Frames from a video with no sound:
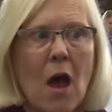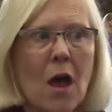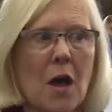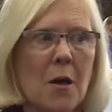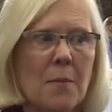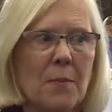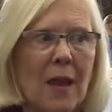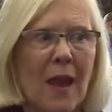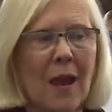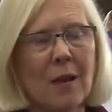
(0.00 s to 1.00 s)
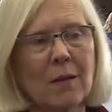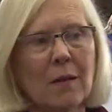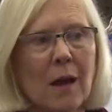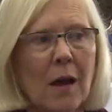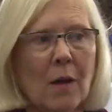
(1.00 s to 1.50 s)

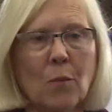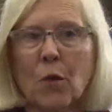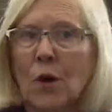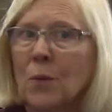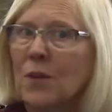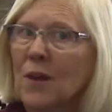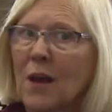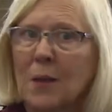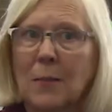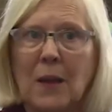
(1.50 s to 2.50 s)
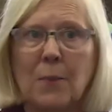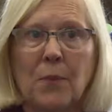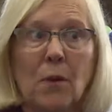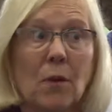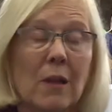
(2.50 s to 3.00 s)
and work with other
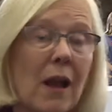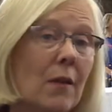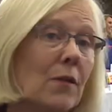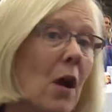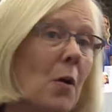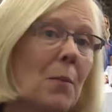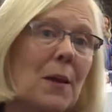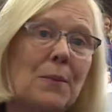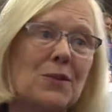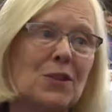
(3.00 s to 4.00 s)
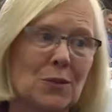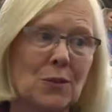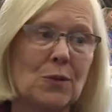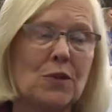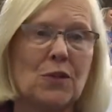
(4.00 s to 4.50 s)
people, a lot of young people
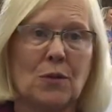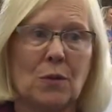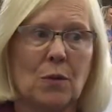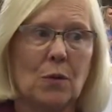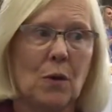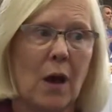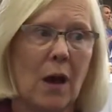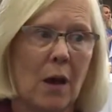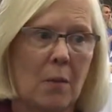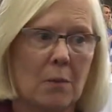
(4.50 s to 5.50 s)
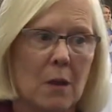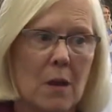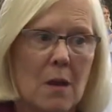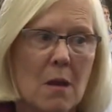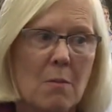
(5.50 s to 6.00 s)
too, to
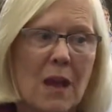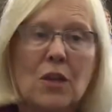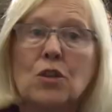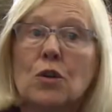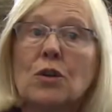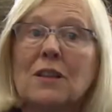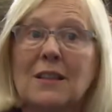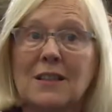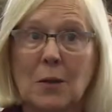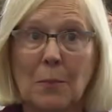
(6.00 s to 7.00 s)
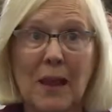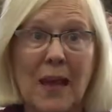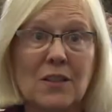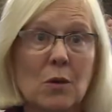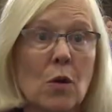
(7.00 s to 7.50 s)
make sure that these
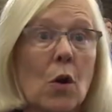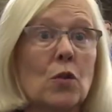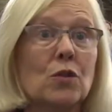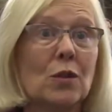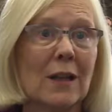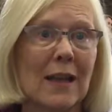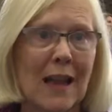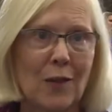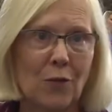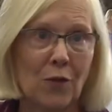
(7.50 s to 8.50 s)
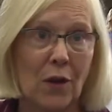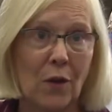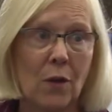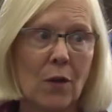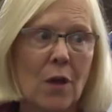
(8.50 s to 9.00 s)
supplies don't go to the
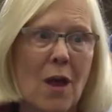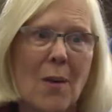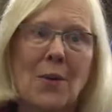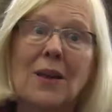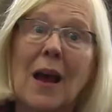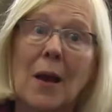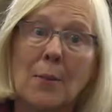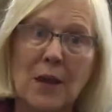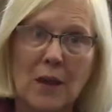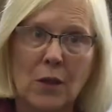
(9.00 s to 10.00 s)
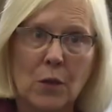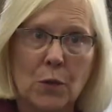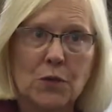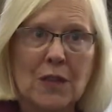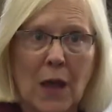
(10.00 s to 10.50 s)
landfill, but are being
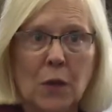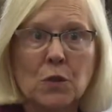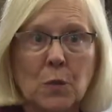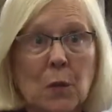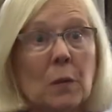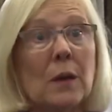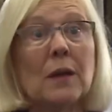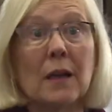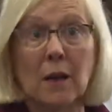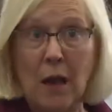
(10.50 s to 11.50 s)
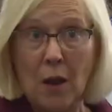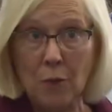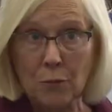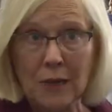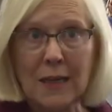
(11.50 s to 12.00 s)
used elsewhere where they are
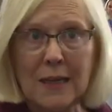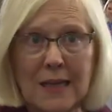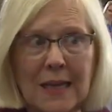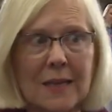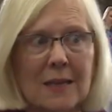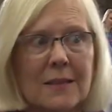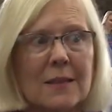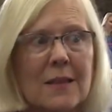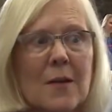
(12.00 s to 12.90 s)
really needed.